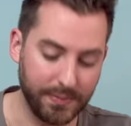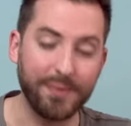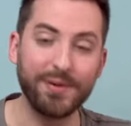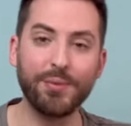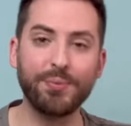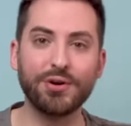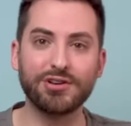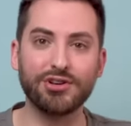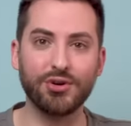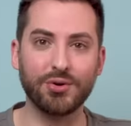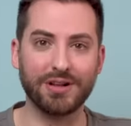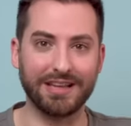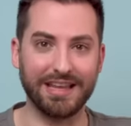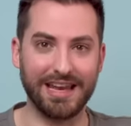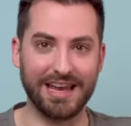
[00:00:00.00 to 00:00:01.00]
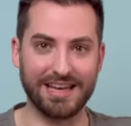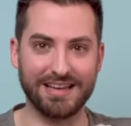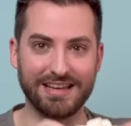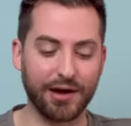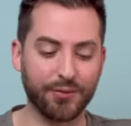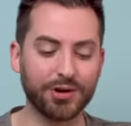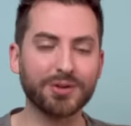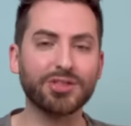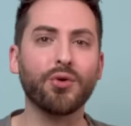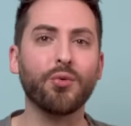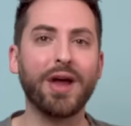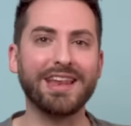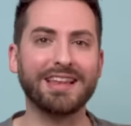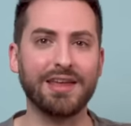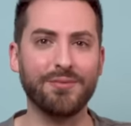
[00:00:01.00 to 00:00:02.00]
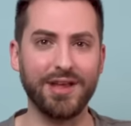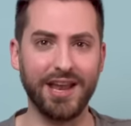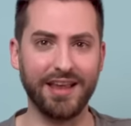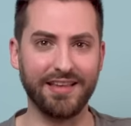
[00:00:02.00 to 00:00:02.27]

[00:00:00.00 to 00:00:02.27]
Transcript: Maybe I'll put Noodle in it. I wonder what the weight limit